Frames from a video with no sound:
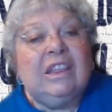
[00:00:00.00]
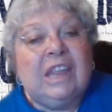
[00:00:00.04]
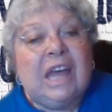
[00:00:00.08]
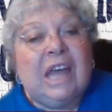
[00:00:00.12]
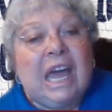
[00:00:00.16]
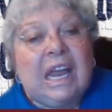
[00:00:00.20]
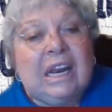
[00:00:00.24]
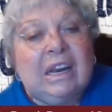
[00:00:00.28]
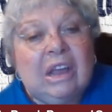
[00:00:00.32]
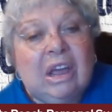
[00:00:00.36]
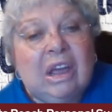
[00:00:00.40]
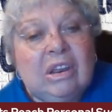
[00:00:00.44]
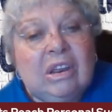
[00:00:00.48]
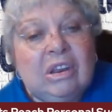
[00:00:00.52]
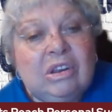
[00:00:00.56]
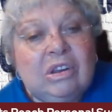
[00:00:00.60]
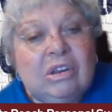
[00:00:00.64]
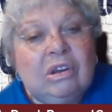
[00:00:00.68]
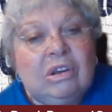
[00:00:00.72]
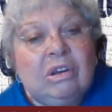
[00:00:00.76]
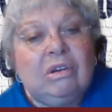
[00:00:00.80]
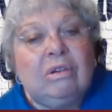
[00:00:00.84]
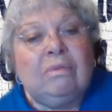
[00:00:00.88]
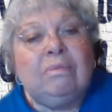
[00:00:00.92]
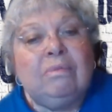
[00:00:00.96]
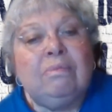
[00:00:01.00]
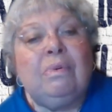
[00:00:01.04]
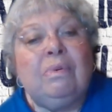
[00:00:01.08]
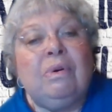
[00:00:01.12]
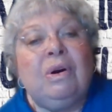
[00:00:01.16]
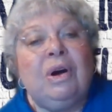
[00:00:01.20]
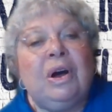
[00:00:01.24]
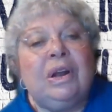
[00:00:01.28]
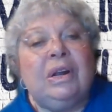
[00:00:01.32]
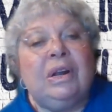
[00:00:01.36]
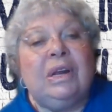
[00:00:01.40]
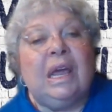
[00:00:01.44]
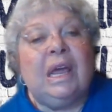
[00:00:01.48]
that you
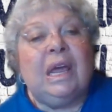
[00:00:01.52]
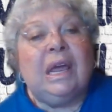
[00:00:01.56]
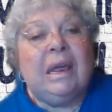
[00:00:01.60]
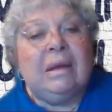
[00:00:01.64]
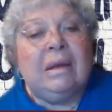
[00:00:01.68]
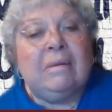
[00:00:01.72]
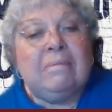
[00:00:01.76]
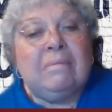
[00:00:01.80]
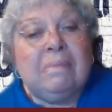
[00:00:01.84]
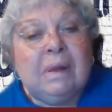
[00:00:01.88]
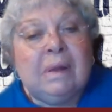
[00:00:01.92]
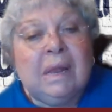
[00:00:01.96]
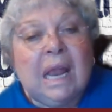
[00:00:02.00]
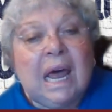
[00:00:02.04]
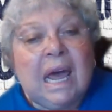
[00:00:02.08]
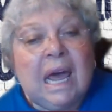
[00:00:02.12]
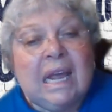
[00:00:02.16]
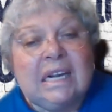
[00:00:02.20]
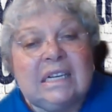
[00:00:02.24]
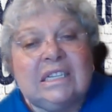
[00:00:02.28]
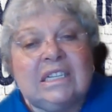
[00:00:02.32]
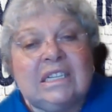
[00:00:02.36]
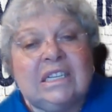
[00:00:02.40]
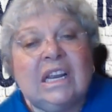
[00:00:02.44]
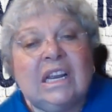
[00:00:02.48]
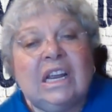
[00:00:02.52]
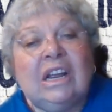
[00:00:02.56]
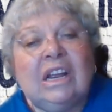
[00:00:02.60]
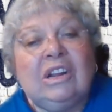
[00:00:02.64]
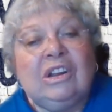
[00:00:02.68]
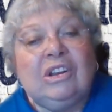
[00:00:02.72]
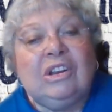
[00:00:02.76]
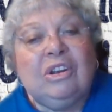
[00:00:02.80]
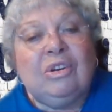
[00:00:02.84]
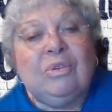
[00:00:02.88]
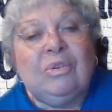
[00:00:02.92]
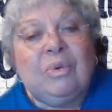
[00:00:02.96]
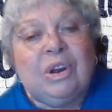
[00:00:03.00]
put in place
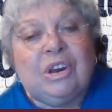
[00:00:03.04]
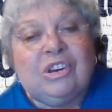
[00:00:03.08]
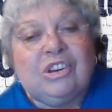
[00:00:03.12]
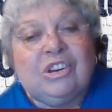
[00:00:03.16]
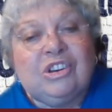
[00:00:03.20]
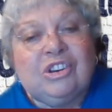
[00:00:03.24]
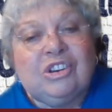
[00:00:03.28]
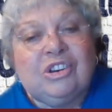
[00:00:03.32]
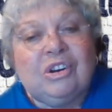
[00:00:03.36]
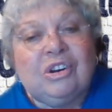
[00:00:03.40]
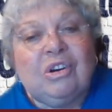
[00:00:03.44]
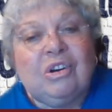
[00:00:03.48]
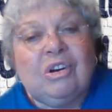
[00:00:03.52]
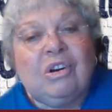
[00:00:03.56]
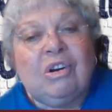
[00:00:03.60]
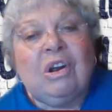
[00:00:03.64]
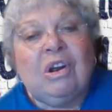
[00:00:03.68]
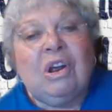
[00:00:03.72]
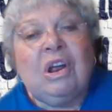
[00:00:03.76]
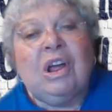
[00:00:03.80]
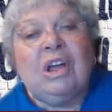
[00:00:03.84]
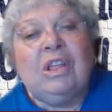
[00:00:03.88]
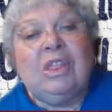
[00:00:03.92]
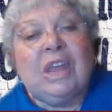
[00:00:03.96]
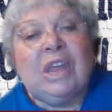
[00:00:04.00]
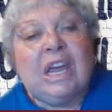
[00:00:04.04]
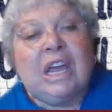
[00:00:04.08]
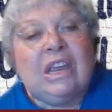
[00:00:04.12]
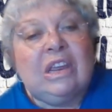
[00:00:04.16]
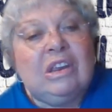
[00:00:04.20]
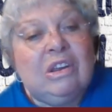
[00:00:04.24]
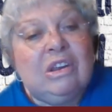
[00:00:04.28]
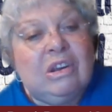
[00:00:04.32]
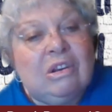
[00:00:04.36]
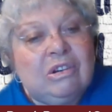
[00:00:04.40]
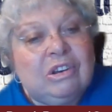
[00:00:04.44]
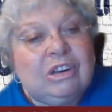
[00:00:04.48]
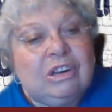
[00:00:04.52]
to ensure that
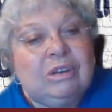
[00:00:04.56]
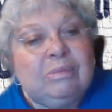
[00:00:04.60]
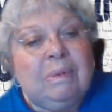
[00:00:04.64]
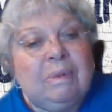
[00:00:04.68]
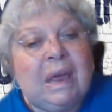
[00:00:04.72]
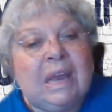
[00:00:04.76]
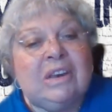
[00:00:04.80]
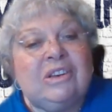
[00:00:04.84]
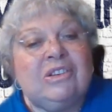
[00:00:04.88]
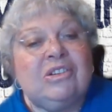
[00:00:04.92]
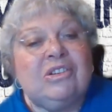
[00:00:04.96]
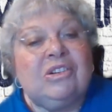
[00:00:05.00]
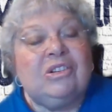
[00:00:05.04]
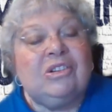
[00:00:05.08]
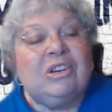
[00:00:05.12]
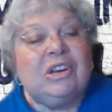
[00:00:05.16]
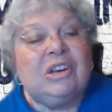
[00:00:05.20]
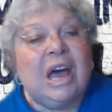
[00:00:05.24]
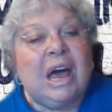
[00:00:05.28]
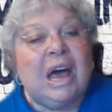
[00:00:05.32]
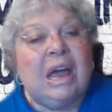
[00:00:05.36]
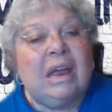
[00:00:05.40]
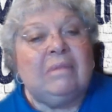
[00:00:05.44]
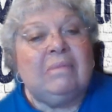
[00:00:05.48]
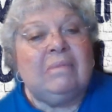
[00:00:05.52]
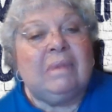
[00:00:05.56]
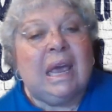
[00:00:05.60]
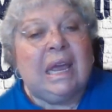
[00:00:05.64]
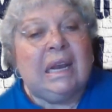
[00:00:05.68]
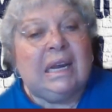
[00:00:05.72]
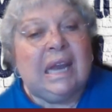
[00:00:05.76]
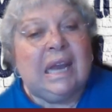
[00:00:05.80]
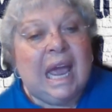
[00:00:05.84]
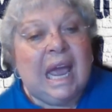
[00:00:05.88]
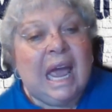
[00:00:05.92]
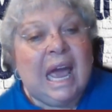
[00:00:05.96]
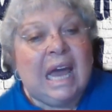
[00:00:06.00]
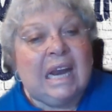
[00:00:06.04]
you spend your time
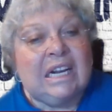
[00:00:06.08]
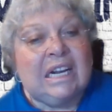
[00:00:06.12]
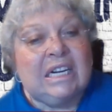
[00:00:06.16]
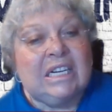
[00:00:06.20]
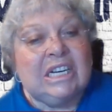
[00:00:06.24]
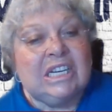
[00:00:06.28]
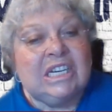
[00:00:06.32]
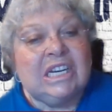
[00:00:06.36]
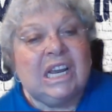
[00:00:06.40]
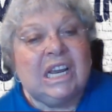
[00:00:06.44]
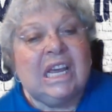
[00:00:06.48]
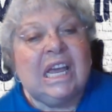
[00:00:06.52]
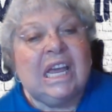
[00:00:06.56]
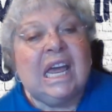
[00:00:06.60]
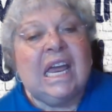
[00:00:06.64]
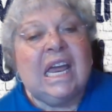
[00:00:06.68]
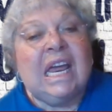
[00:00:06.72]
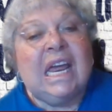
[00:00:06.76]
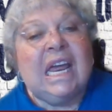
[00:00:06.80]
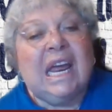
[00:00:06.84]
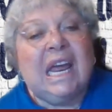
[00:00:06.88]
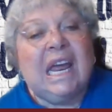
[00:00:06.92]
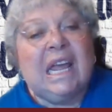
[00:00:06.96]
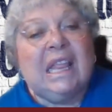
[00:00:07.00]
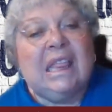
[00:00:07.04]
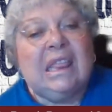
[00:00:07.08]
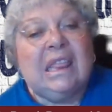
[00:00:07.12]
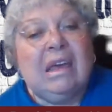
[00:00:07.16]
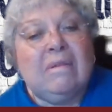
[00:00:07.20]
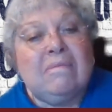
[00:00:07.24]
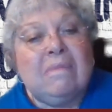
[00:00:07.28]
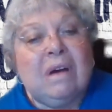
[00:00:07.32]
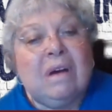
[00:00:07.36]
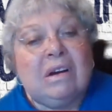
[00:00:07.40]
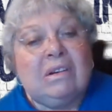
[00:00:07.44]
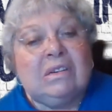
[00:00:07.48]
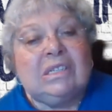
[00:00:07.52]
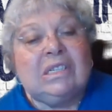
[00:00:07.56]
and energy in
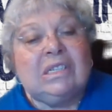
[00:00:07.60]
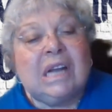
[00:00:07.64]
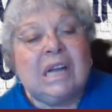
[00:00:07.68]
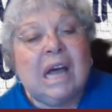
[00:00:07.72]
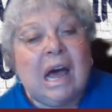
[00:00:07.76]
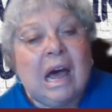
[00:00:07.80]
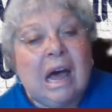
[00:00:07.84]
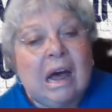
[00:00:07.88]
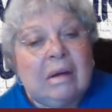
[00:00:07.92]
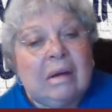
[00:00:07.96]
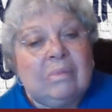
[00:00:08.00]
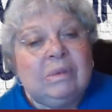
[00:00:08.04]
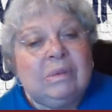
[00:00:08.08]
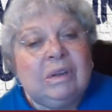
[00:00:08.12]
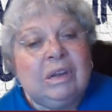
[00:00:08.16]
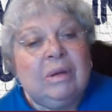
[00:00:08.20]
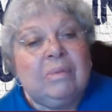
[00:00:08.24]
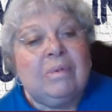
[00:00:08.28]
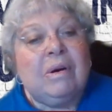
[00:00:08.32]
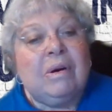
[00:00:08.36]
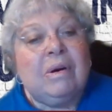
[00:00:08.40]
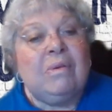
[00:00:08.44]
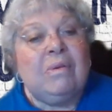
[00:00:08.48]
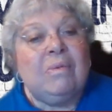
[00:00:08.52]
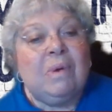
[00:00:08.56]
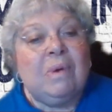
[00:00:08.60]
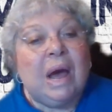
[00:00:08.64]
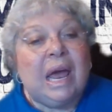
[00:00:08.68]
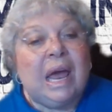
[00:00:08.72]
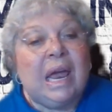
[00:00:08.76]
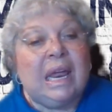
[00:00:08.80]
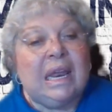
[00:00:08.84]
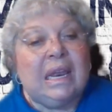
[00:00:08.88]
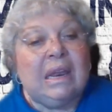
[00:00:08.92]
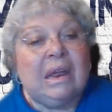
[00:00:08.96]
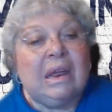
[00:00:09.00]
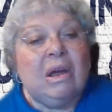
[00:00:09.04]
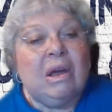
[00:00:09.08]
the most optimal
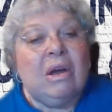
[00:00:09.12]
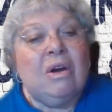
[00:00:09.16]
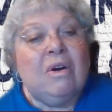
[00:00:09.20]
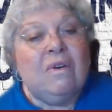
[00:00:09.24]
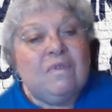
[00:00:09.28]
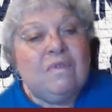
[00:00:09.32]
way.